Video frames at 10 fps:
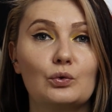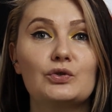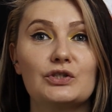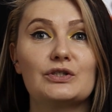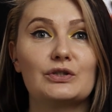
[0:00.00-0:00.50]

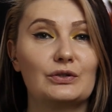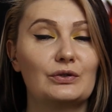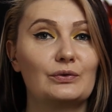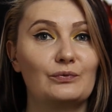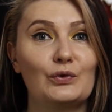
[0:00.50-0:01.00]
who just
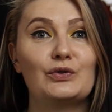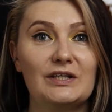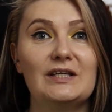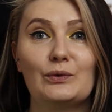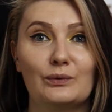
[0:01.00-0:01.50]
were
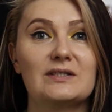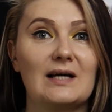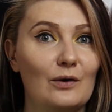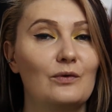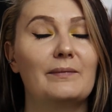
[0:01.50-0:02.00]
new with
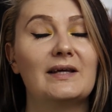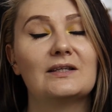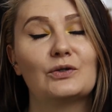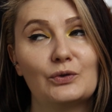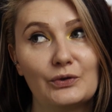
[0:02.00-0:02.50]
our main